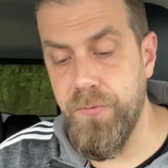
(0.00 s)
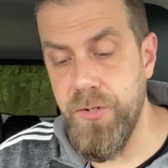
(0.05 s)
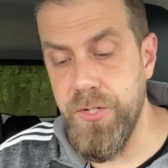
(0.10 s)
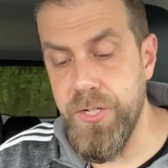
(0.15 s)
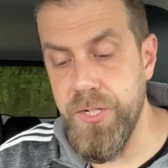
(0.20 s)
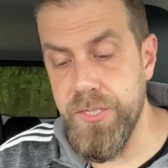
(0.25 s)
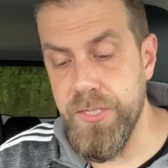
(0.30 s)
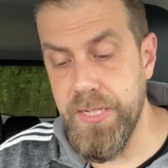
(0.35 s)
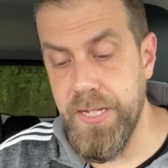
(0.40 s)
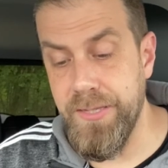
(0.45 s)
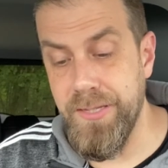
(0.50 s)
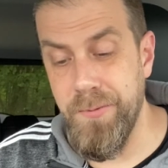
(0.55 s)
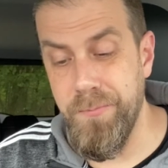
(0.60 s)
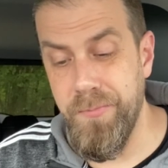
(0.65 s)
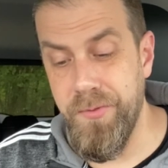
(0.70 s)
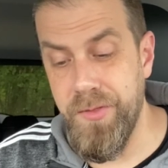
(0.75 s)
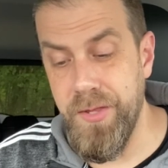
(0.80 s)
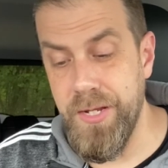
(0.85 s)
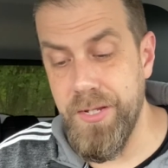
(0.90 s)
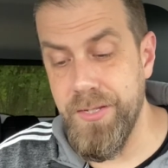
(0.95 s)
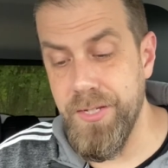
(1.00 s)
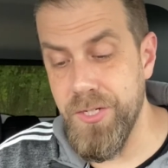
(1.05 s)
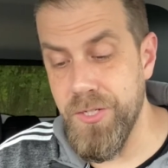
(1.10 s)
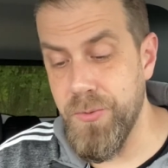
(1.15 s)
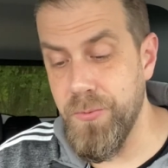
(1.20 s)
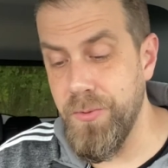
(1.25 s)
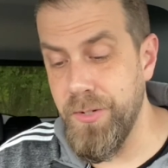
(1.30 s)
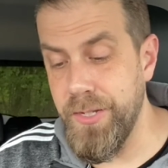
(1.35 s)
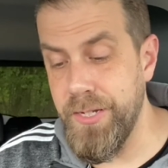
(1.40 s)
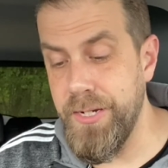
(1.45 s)
just let them think this
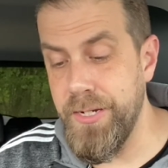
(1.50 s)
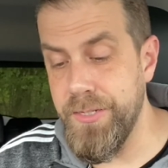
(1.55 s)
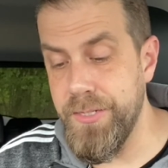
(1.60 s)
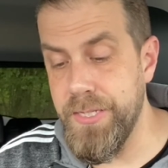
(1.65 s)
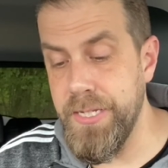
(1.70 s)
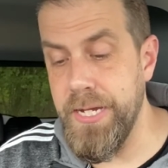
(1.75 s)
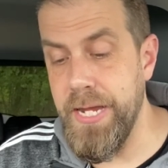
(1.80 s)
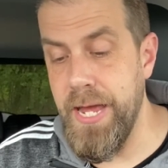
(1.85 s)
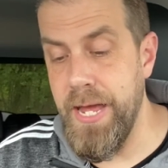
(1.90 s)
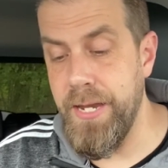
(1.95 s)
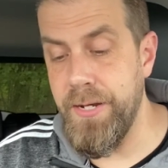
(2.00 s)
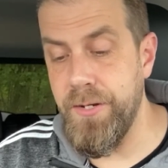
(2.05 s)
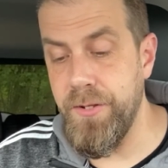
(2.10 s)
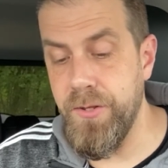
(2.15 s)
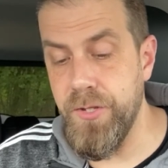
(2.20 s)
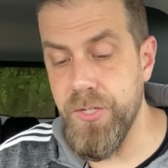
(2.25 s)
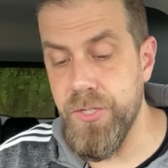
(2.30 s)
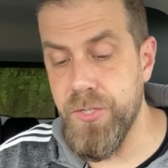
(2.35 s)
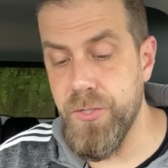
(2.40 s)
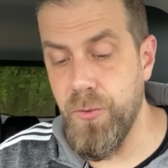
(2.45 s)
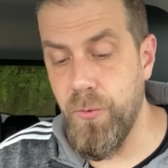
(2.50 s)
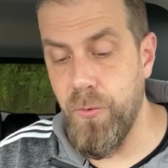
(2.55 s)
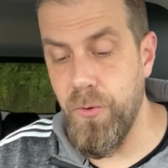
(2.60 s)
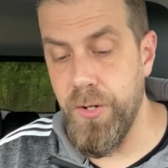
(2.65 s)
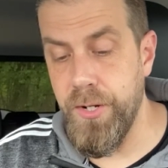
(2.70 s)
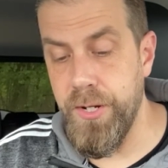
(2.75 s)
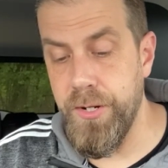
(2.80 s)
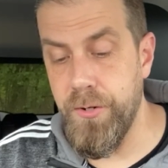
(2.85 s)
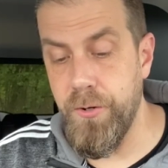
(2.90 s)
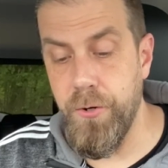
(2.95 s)
really is the end of the
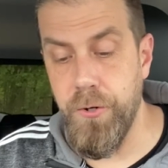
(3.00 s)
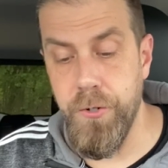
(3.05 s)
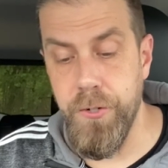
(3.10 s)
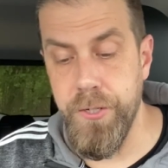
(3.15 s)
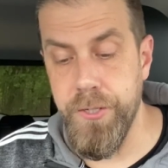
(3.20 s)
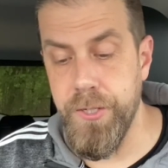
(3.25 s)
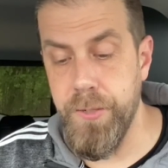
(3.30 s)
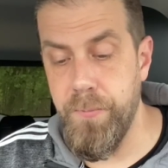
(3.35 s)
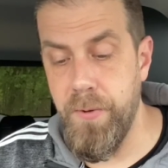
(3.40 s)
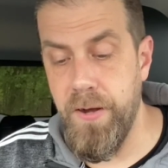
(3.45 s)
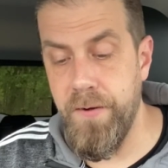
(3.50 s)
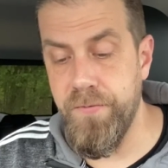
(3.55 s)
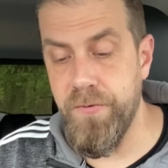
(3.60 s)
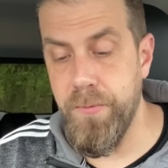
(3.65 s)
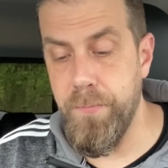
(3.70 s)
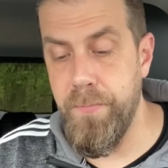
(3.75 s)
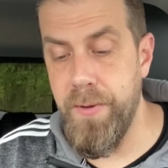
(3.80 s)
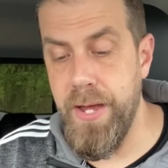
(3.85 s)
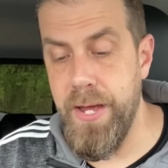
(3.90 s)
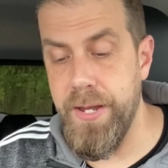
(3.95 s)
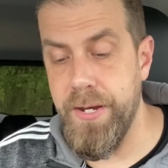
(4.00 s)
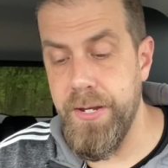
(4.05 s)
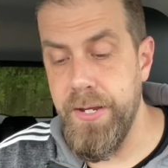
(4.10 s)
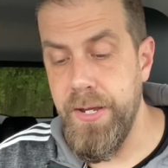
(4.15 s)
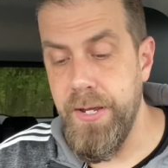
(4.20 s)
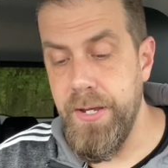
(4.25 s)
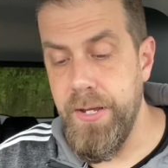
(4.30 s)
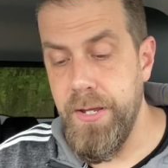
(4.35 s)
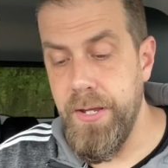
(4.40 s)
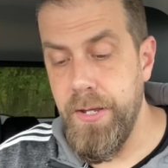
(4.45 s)
story and hurried them off to bed,
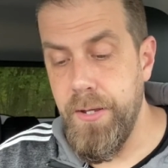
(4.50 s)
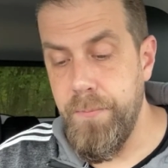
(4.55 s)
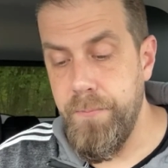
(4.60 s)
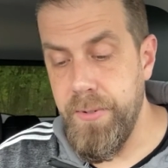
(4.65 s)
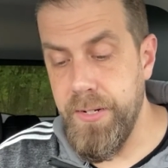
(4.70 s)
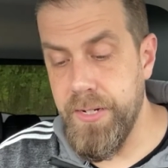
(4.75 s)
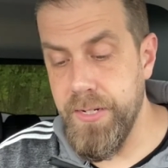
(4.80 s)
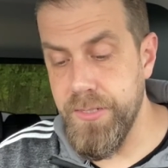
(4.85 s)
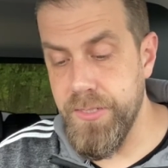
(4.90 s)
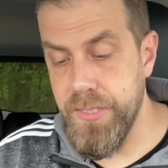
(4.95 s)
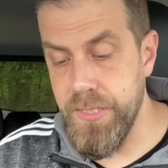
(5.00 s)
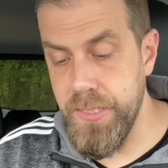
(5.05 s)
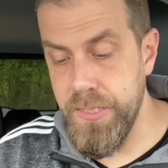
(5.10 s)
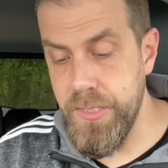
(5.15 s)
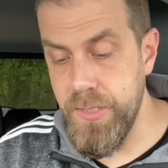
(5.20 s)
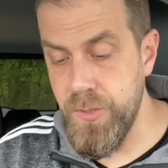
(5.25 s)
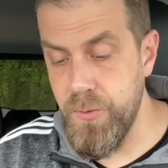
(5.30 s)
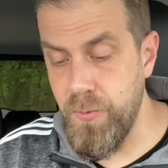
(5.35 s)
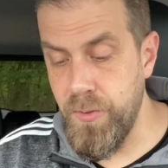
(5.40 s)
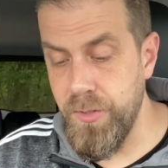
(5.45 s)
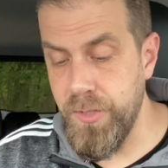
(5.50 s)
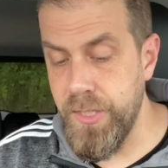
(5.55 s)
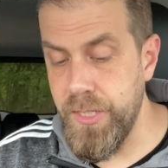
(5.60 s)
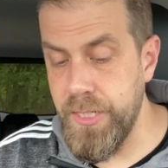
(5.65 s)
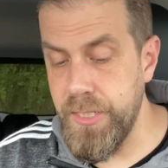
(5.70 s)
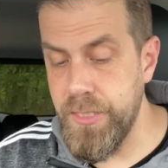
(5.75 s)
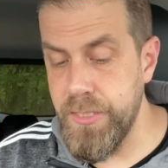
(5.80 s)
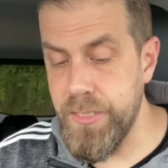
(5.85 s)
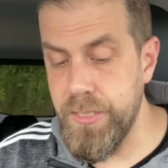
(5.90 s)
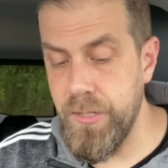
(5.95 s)
because this is where
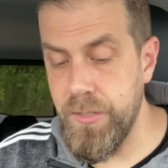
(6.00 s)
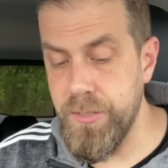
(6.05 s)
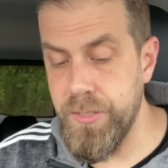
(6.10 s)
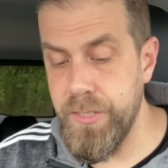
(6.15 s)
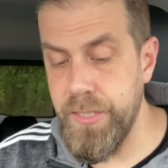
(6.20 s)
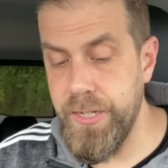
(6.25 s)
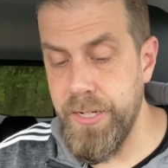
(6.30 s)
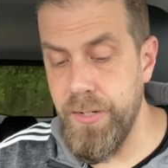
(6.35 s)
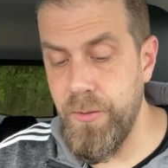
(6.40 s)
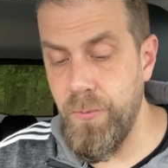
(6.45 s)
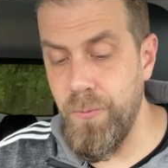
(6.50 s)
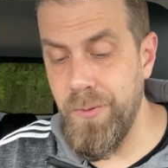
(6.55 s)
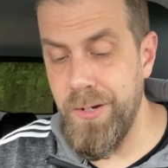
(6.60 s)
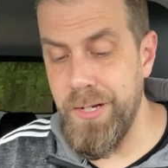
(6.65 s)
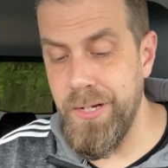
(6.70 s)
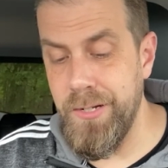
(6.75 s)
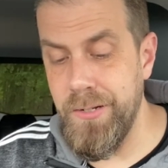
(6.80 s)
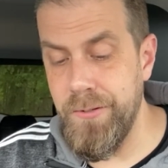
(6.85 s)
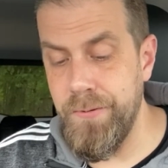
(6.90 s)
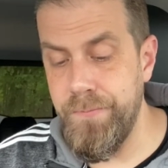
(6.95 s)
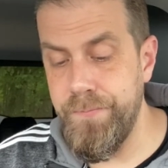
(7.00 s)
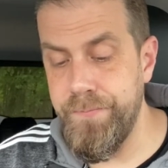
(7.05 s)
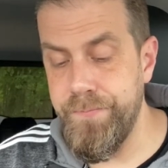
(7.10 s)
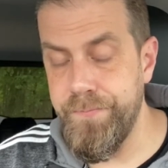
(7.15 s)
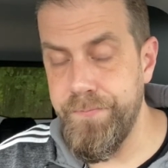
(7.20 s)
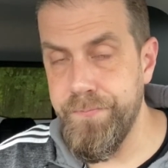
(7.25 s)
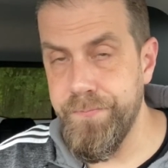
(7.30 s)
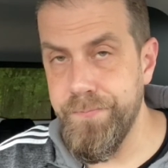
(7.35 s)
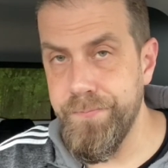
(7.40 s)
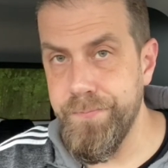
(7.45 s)
things start to get, well,
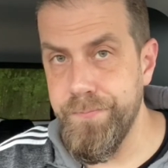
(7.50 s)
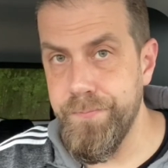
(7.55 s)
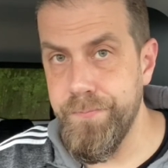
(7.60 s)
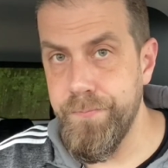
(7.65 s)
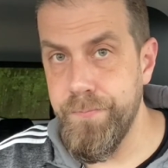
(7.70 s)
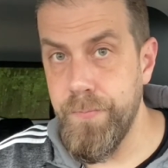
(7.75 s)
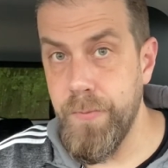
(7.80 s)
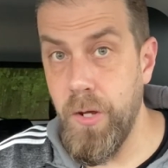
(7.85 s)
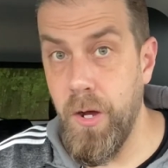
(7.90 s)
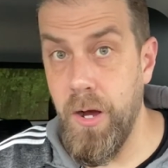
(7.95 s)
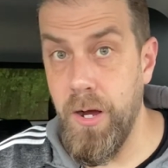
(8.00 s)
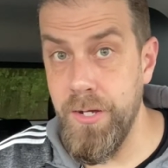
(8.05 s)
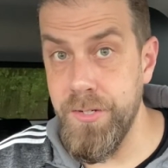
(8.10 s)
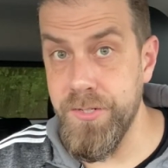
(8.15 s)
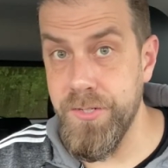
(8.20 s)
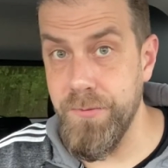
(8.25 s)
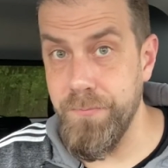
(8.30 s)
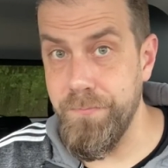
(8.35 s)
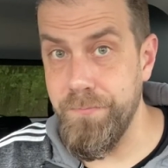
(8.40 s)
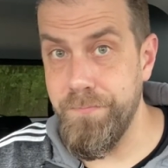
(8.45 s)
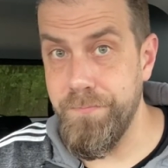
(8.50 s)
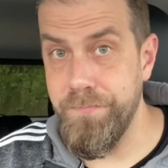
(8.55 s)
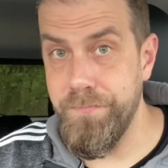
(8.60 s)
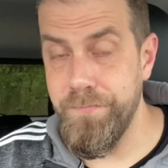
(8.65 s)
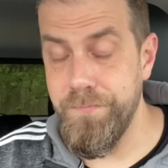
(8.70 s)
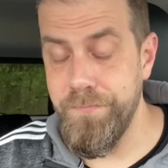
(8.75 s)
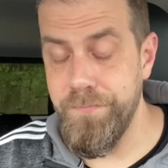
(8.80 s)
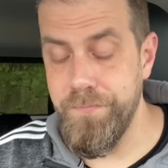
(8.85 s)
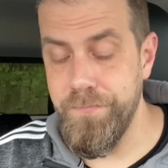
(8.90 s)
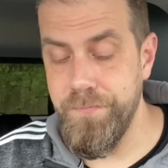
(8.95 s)
awesome.
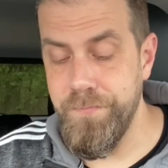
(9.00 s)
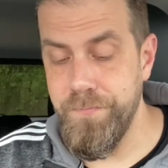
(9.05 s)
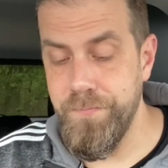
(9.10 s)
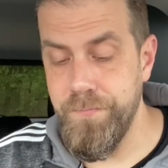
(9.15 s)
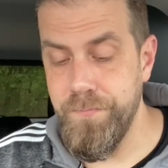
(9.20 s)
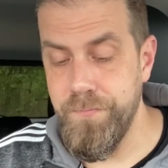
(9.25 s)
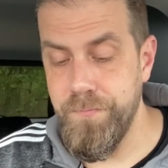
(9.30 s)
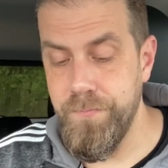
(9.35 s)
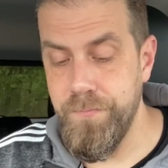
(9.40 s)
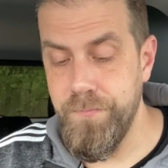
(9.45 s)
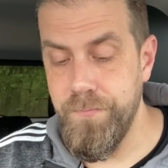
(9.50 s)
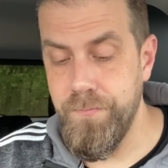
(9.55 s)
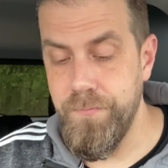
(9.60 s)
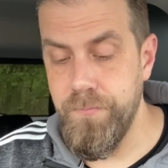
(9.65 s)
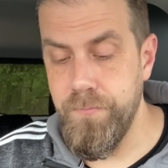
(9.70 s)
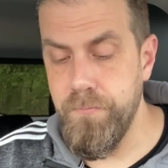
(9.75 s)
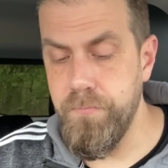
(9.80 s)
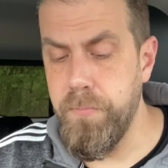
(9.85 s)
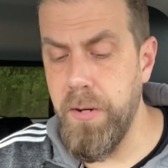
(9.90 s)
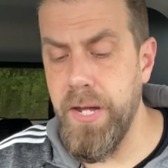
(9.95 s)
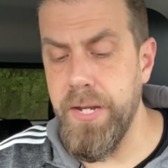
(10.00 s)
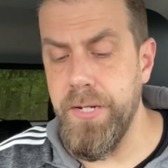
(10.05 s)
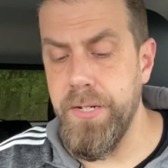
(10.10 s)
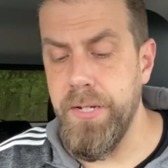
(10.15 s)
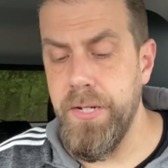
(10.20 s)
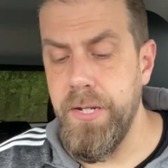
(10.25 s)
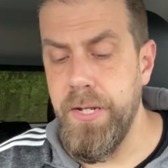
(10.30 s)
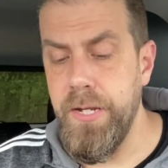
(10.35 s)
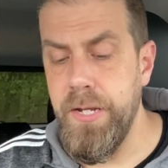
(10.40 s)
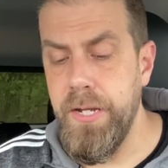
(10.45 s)
But
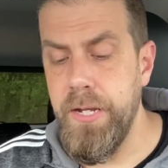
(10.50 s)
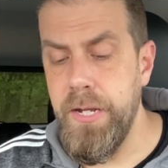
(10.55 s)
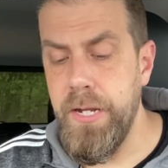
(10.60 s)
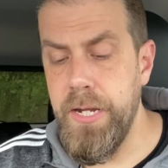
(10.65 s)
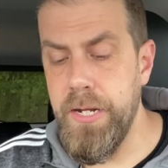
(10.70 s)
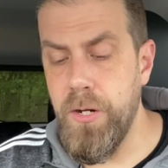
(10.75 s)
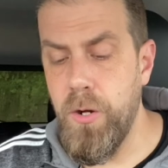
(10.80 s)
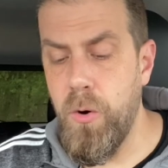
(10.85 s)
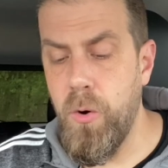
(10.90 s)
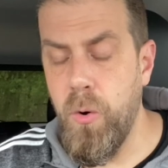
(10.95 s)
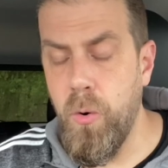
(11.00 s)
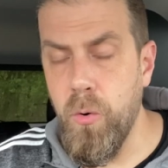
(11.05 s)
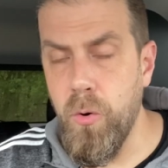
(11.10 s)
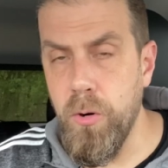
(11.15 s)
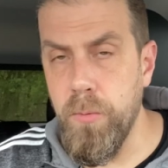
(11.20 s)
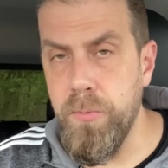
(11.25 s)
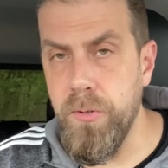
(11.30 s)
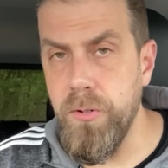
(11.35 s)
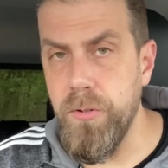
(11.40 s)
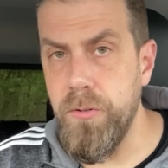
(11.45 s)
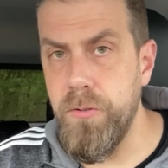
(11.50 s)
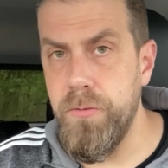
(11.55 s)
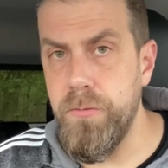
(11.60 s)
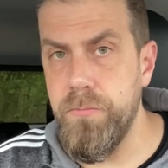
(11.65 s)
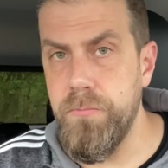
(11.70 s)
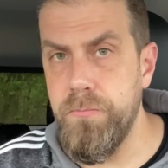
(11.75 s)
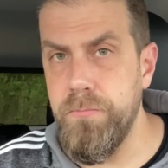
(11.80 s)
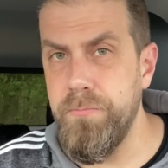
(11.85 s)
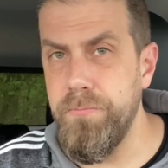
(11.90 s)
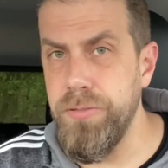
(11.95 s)
in a horrible
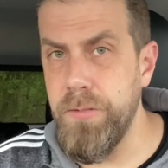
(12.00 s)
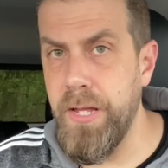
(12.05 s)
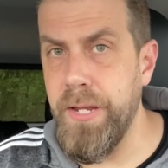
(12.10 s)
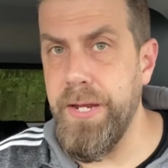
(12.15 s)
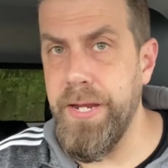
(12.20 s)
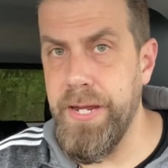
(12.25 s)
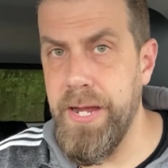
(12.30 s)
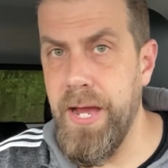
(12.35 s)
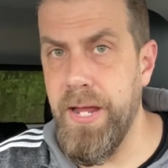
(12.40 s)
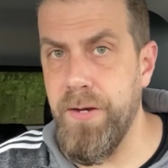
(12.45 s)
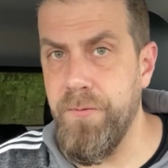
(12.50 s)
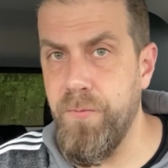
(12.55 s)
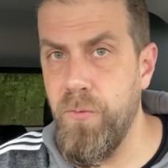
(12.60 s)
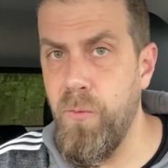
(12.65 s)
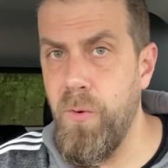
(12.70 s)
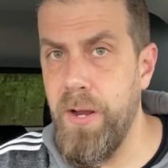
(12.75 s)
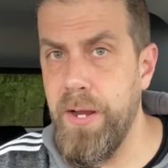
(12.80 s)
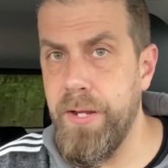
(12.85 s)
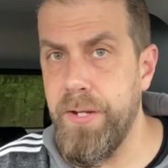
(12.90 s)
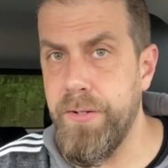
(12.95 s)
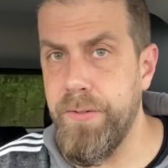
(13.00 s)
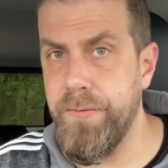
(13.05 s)
bloody kind of a way.